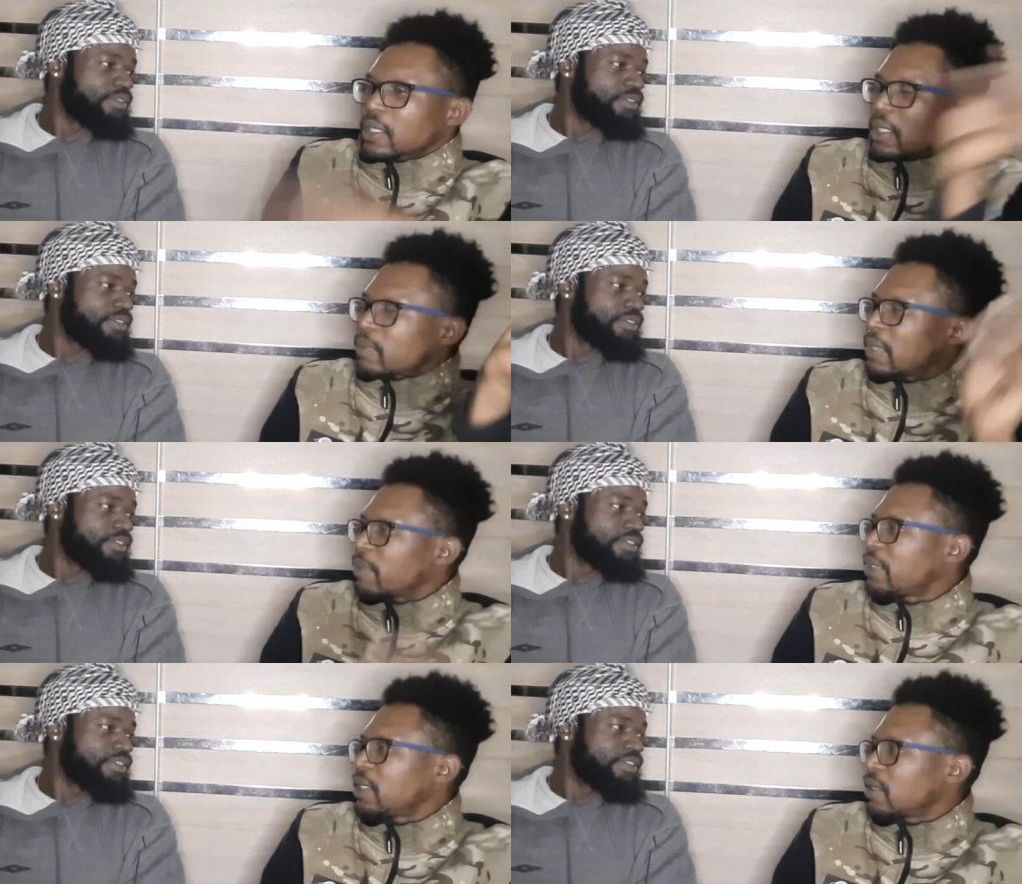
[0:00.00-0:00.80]
Speaker 1: uh,
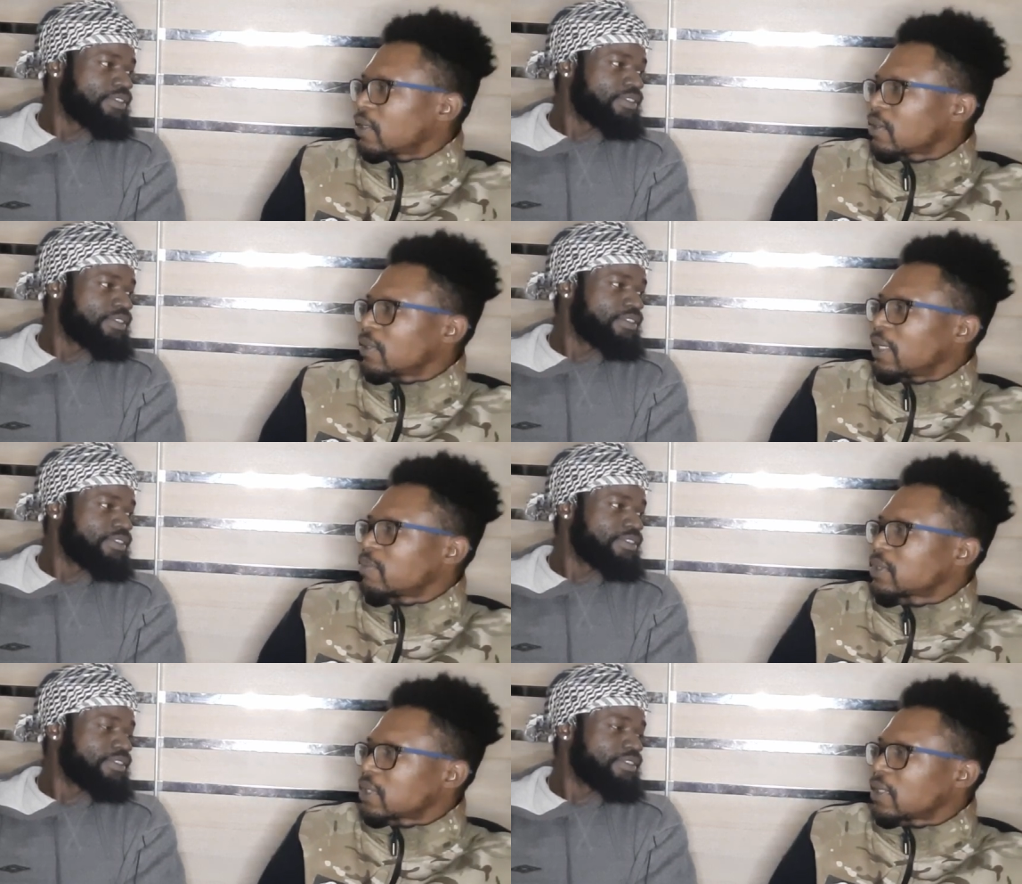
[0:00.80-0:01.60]
getting to
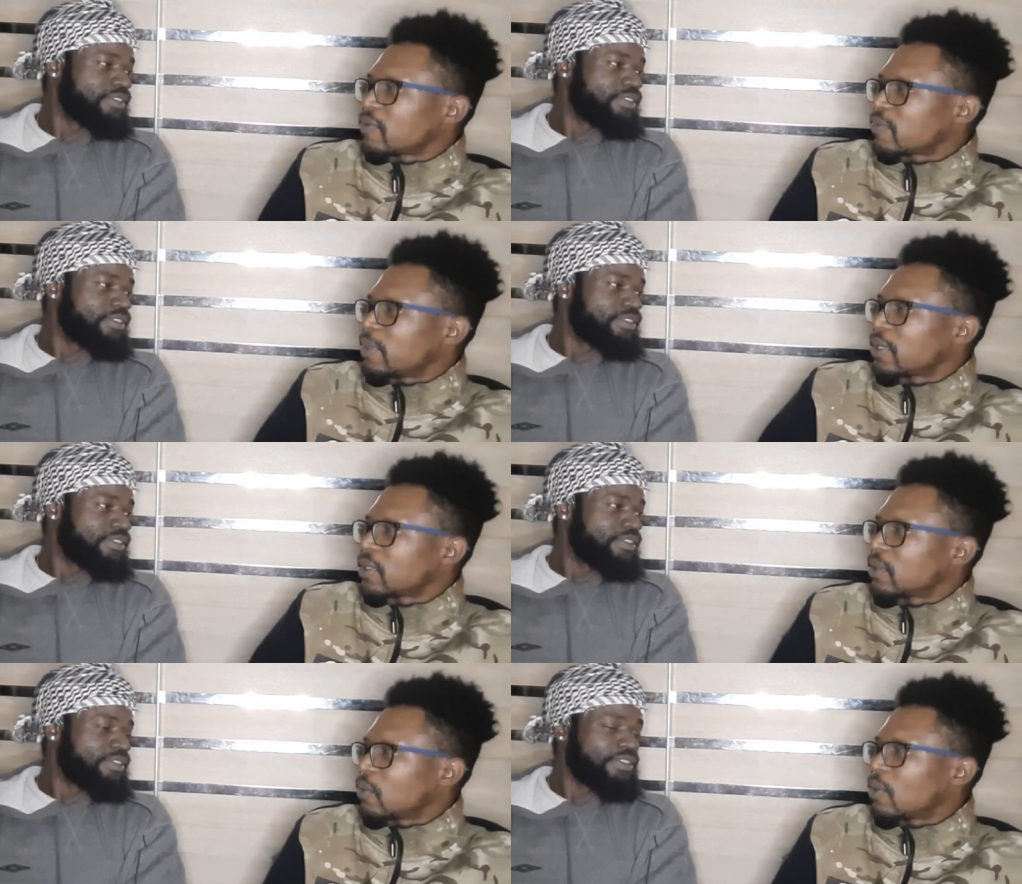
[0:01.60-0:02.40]
themselves, blood.
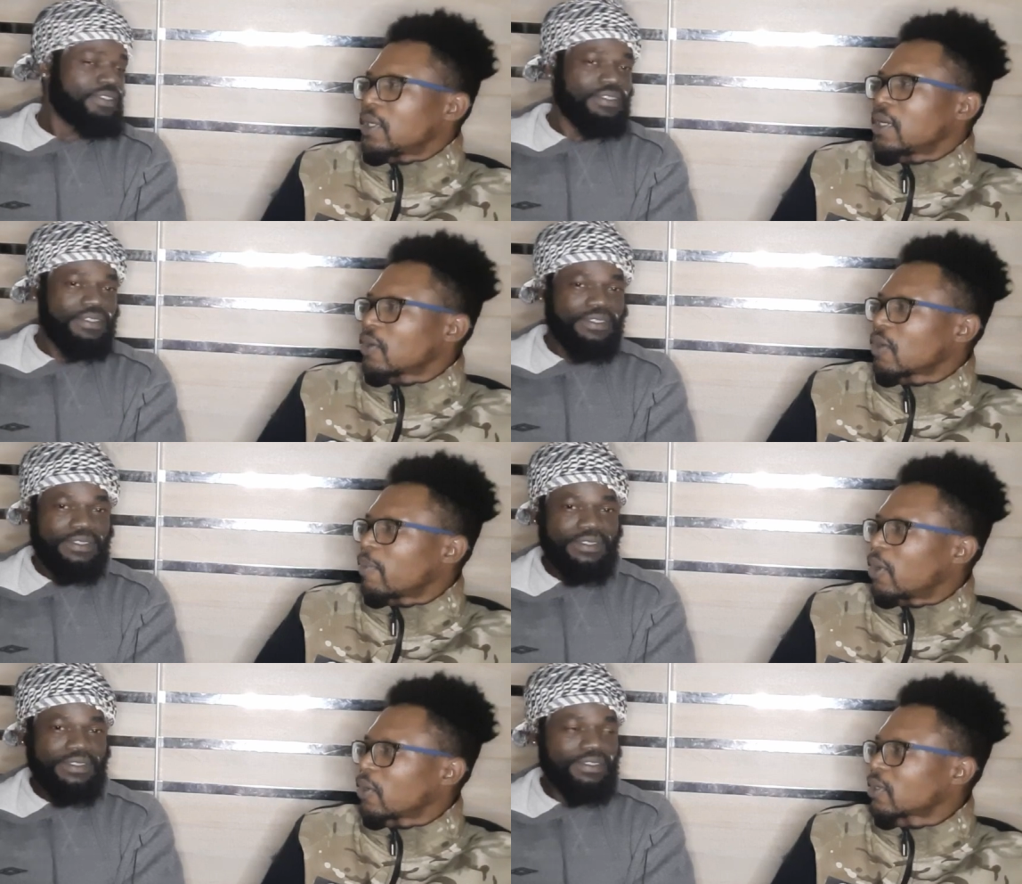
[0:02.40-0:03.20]
All your
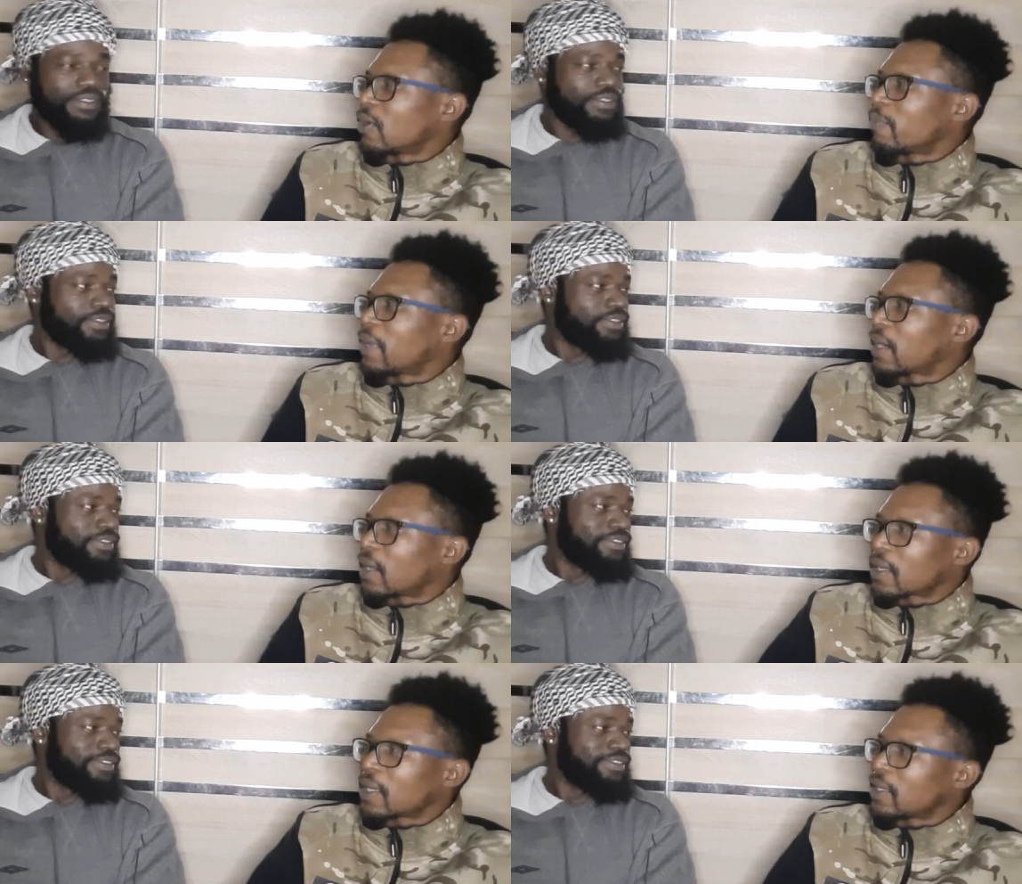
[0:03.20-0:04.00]
robot come back
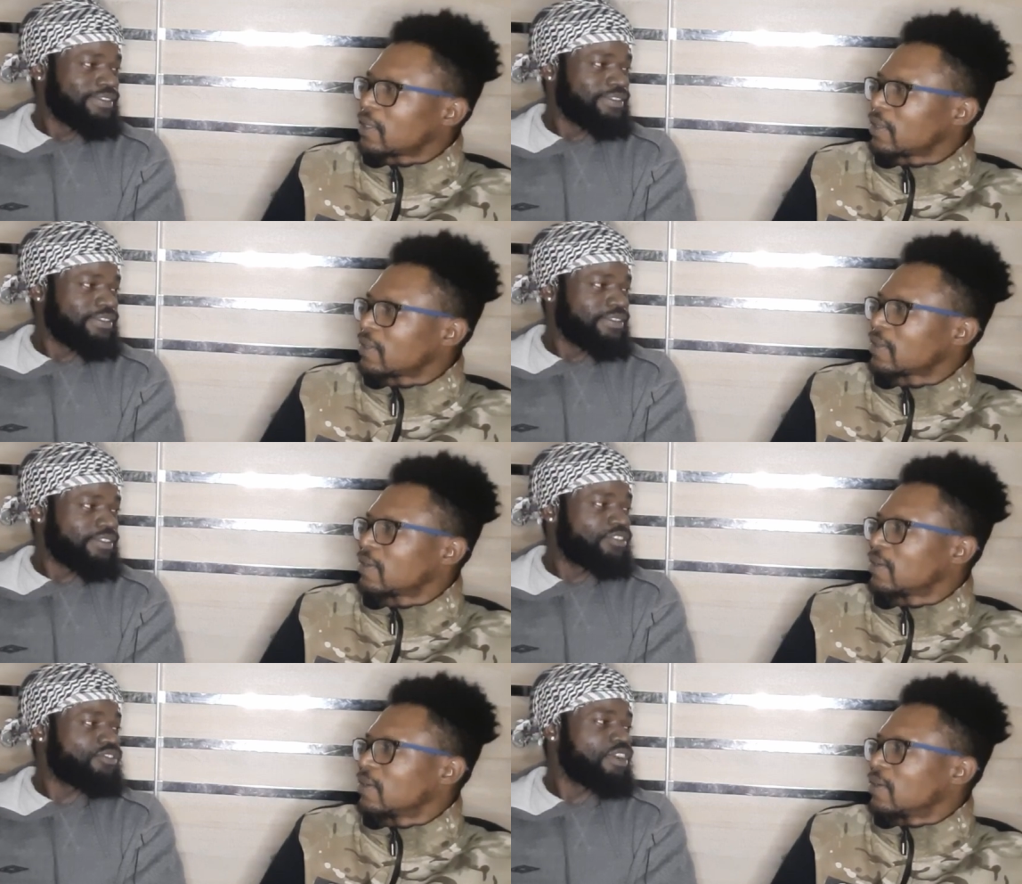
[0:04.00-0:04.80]
again, innit?
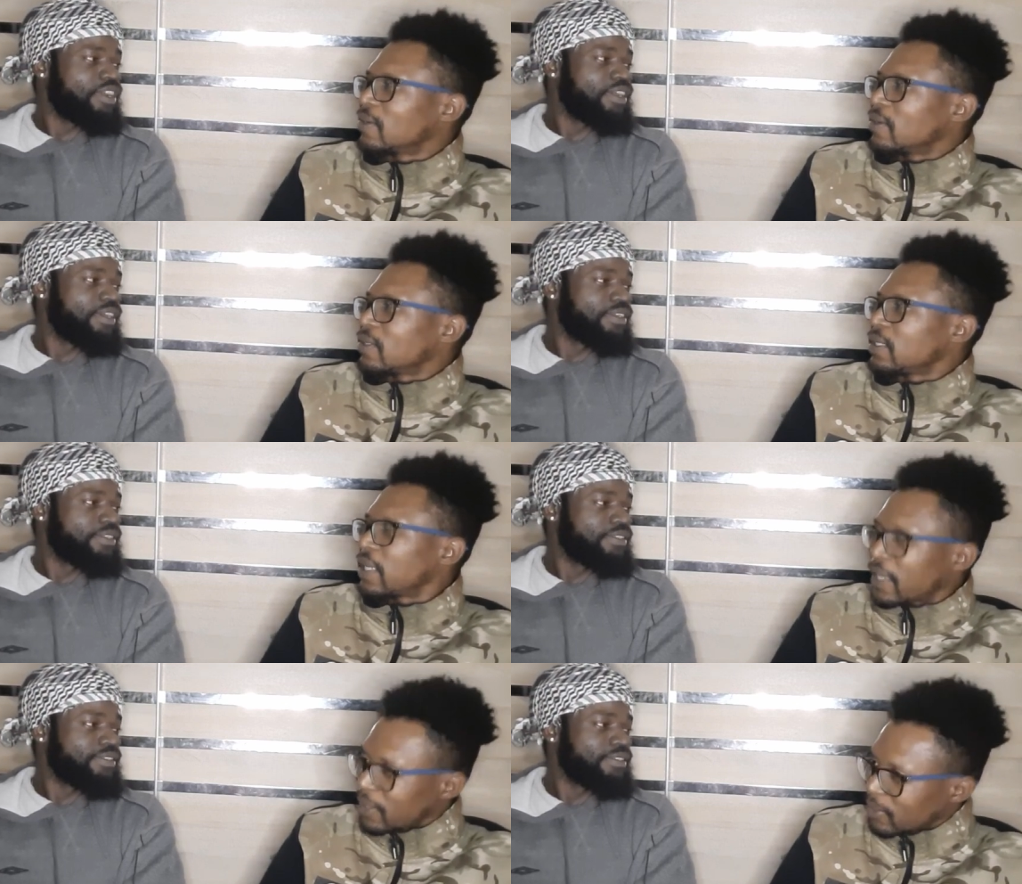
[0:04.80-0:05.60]
Speaker 2: Stronger.
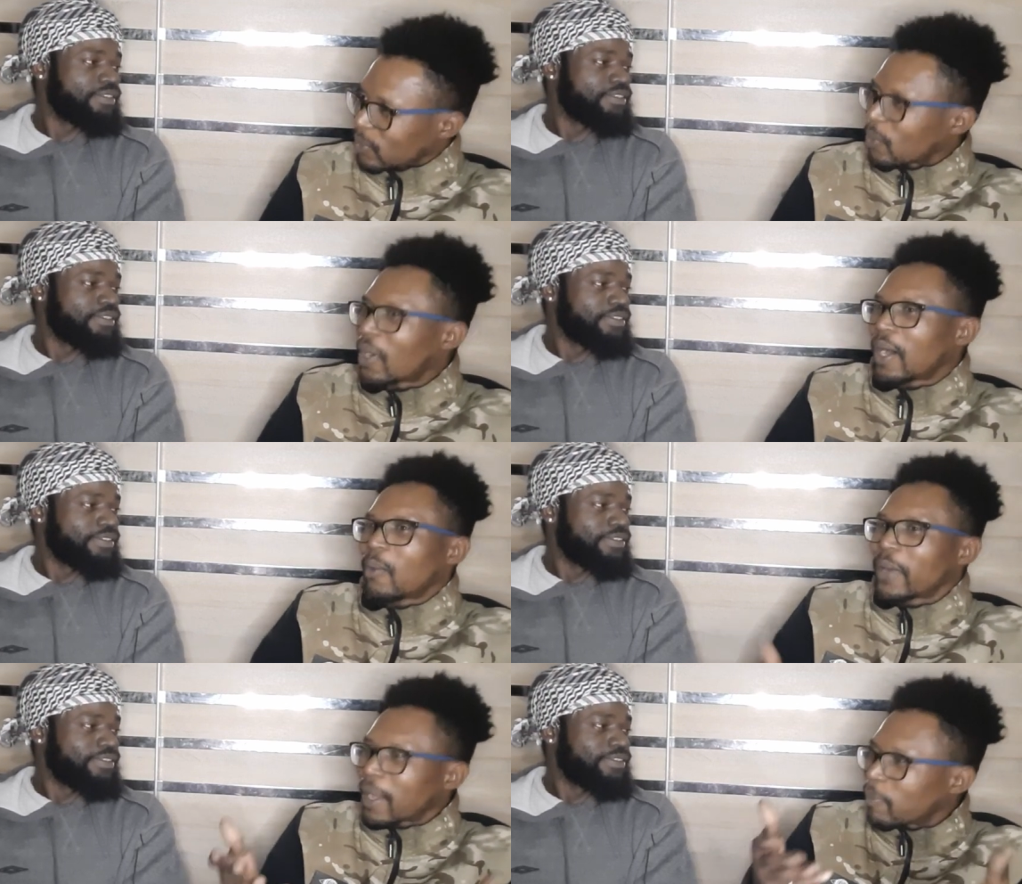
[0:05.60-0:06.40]
Speaker 1: Yeah, we want
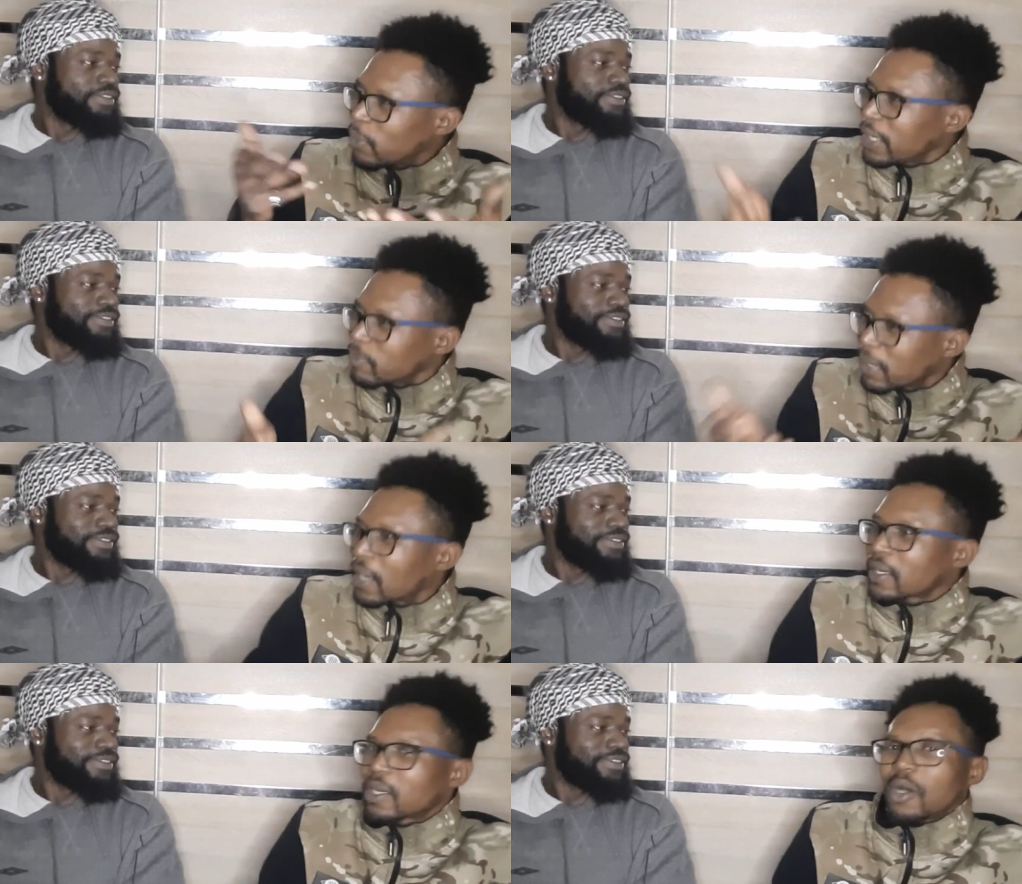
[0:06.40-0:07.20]
we are bring
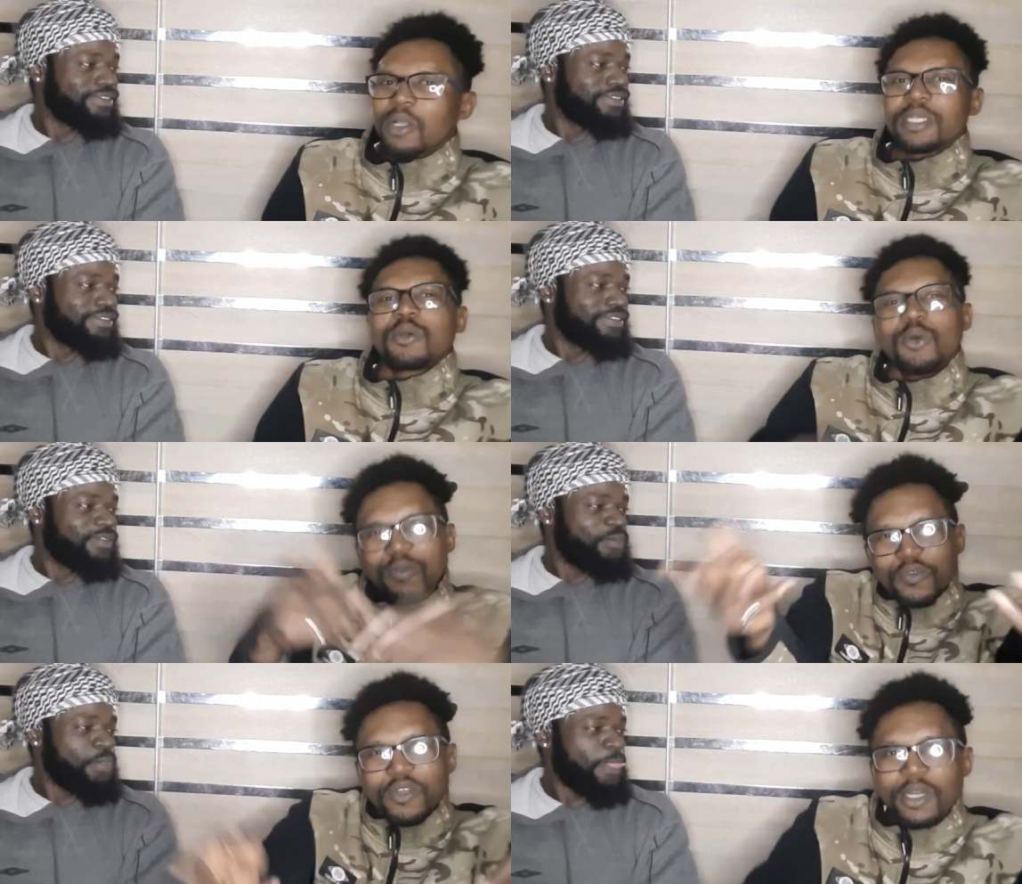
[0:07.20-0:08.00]
back the good
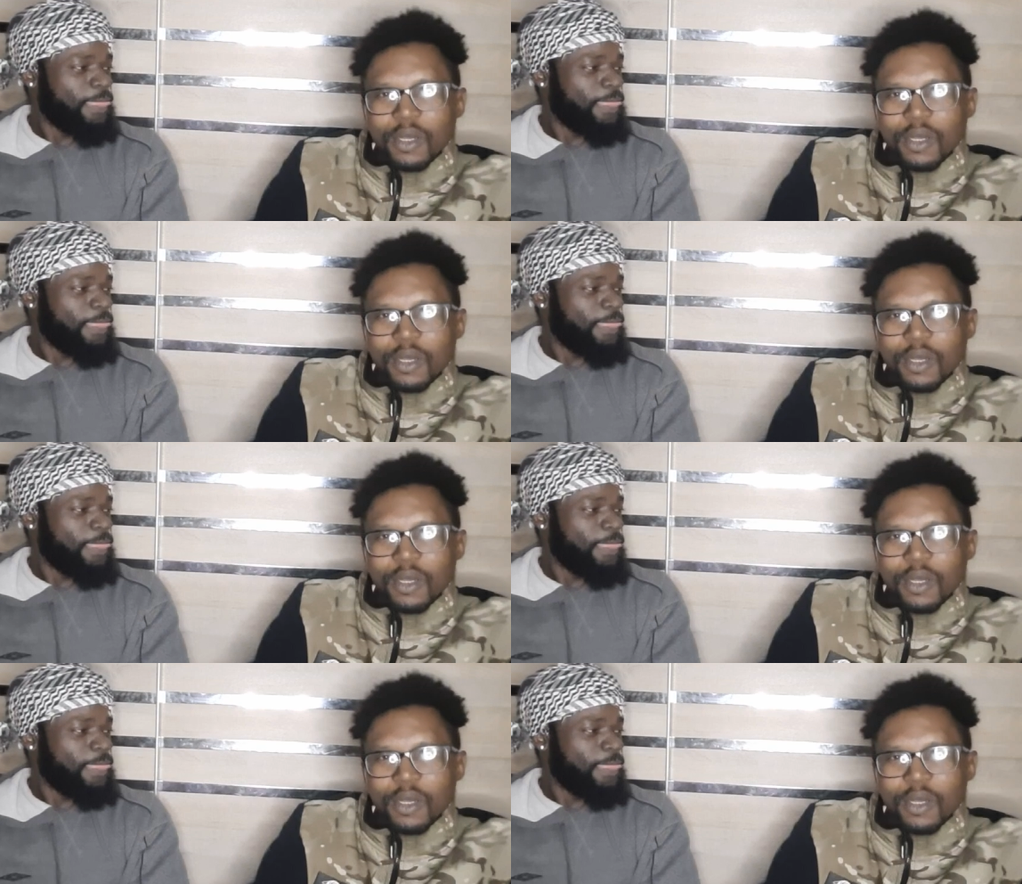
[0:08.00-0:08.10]
for the